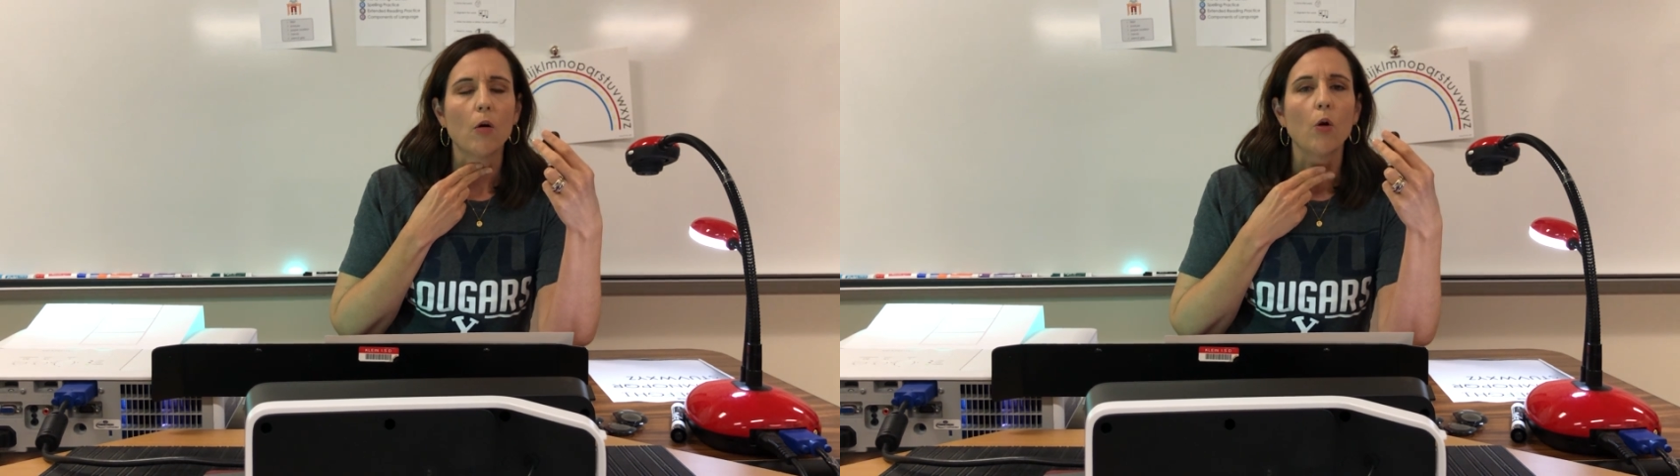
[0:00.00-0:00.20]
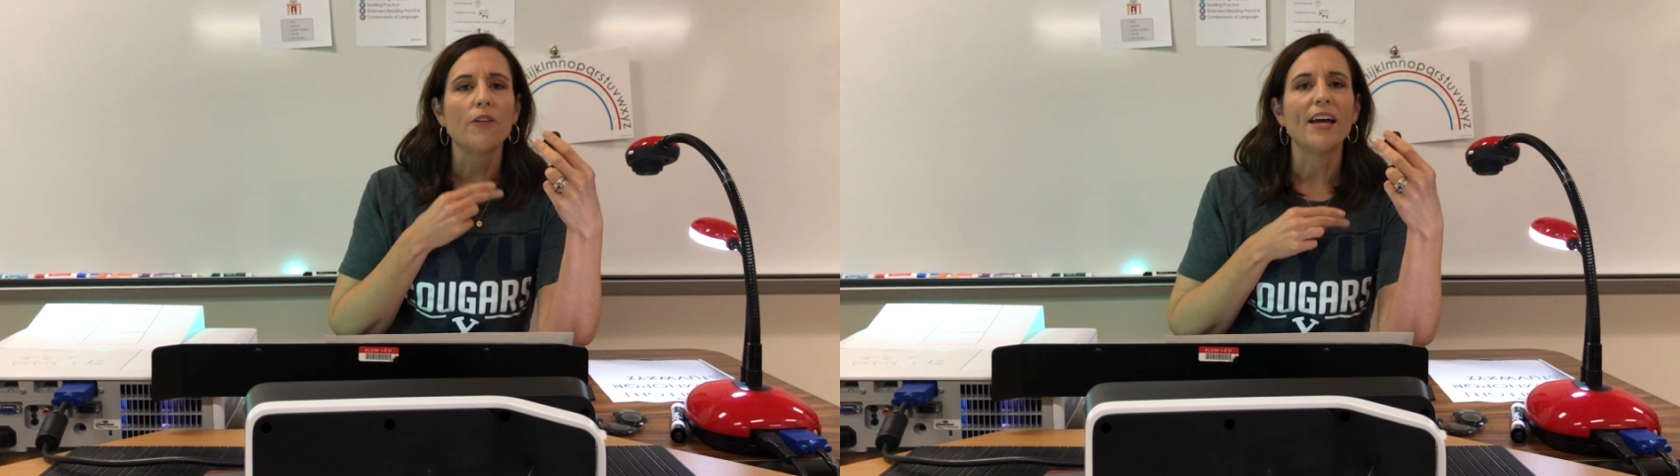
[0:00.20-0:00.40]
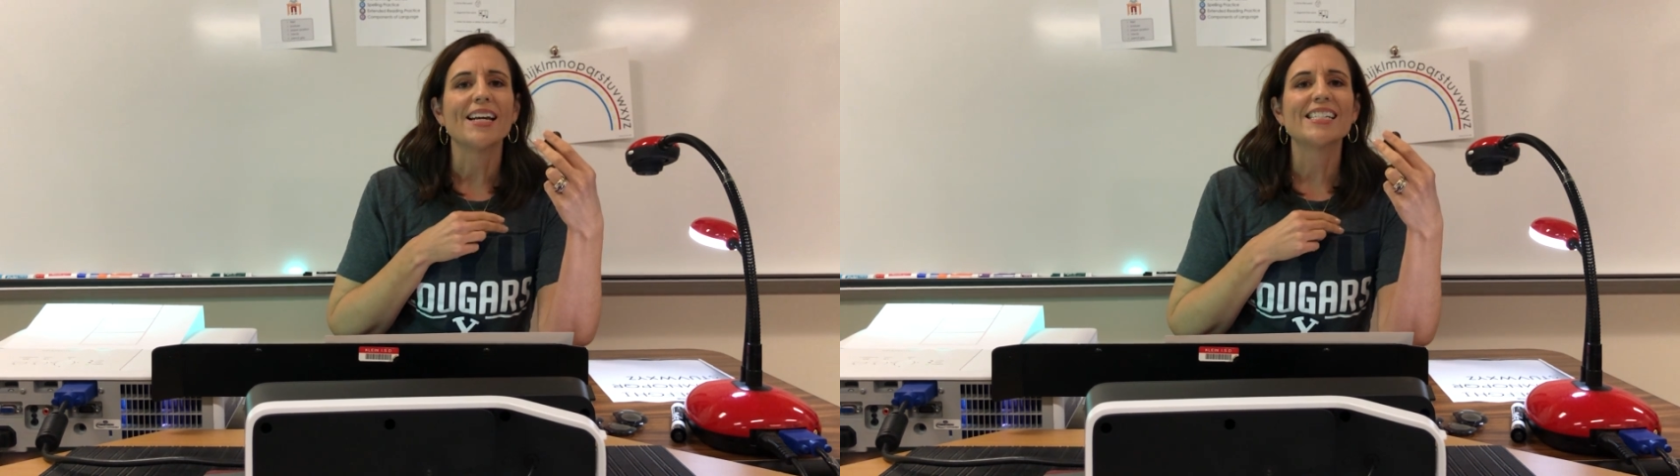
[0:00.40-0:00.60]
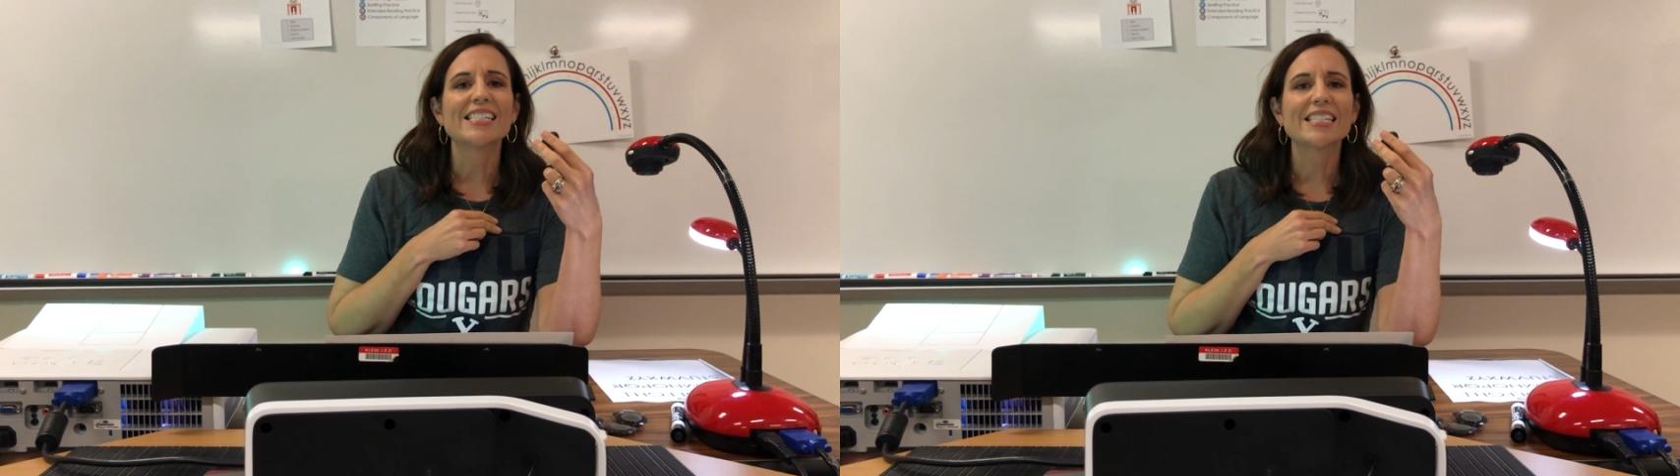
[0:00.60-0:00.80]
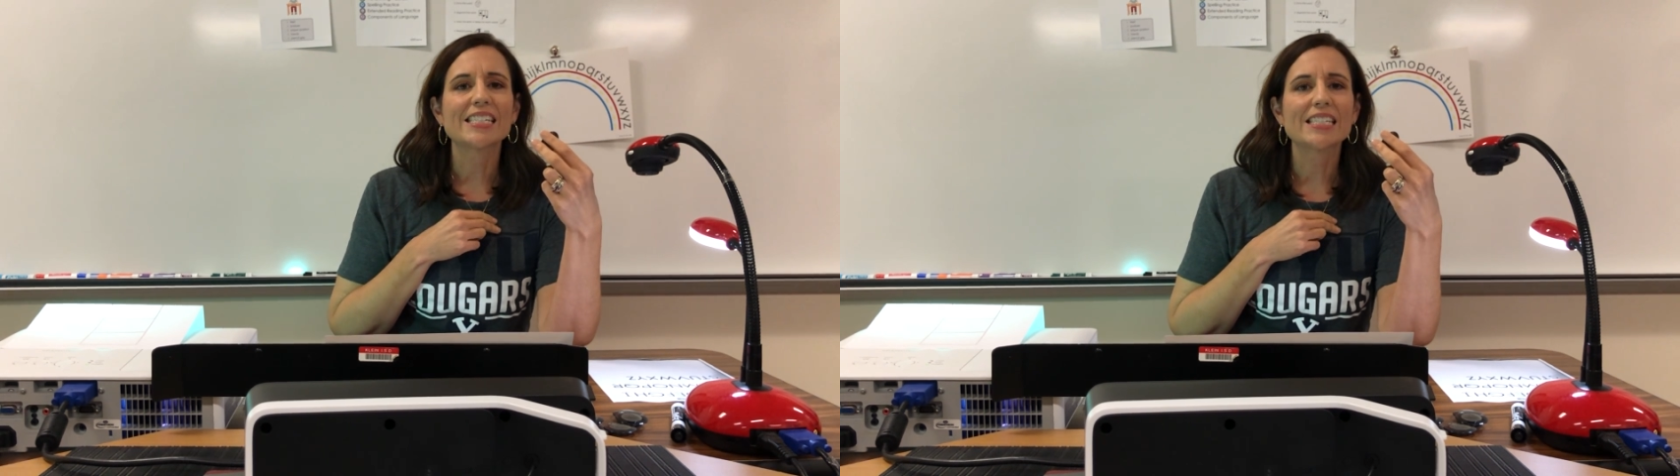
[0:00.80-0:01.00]
or the
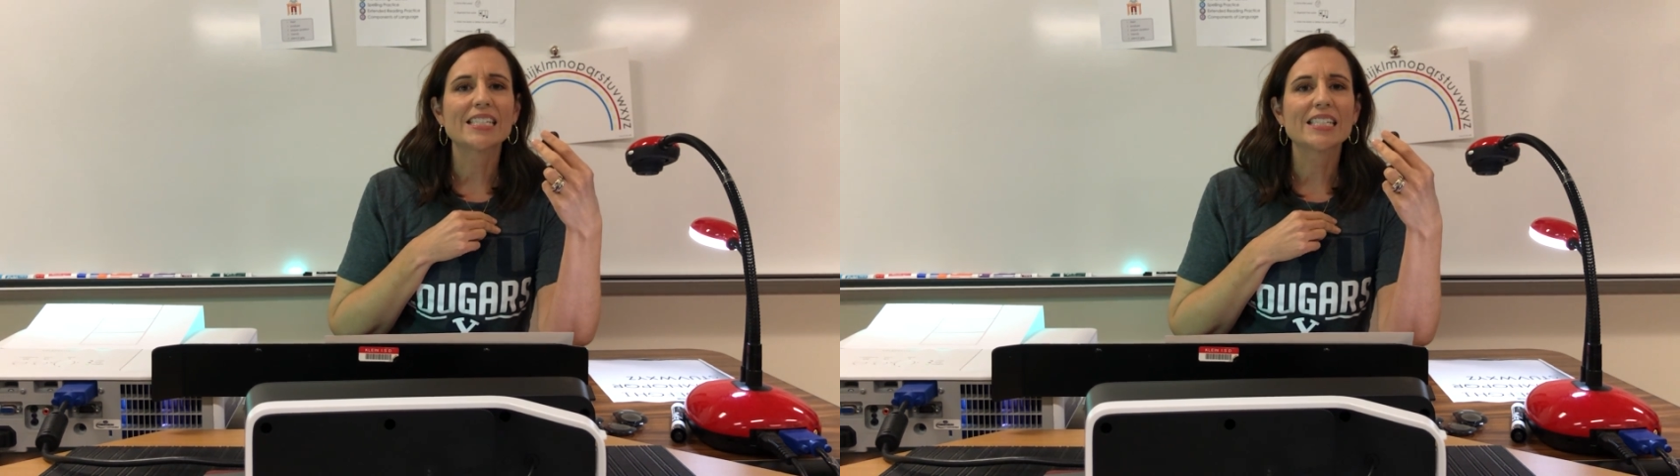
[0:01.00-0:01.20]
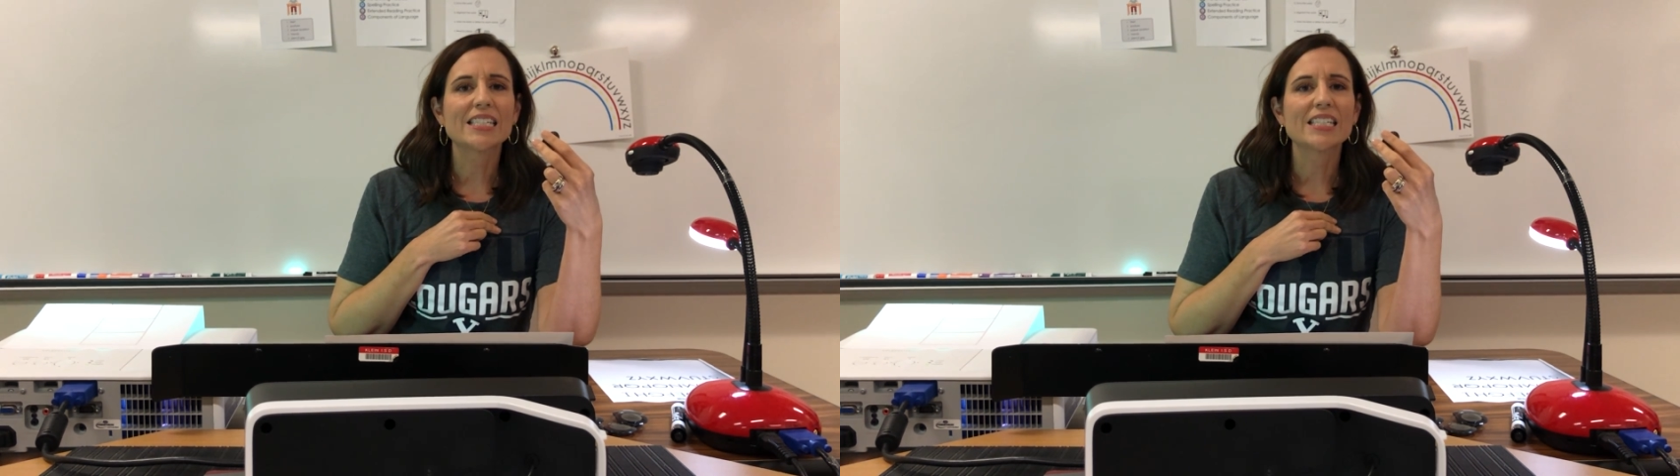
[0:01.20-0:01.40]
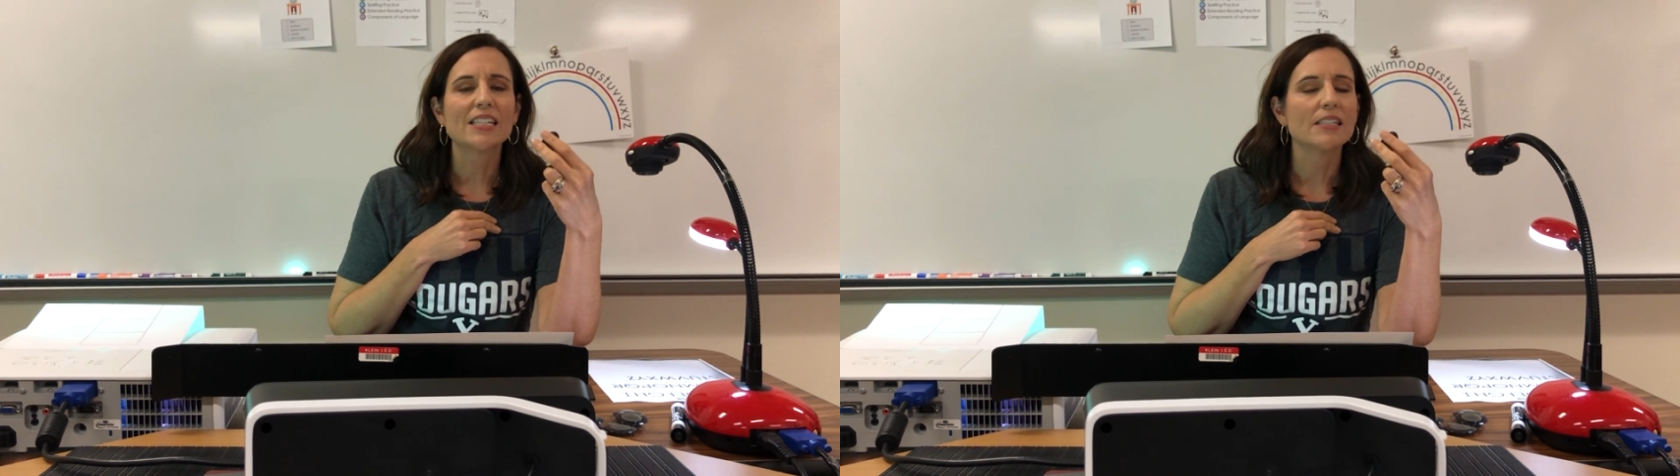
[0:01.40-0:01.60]
S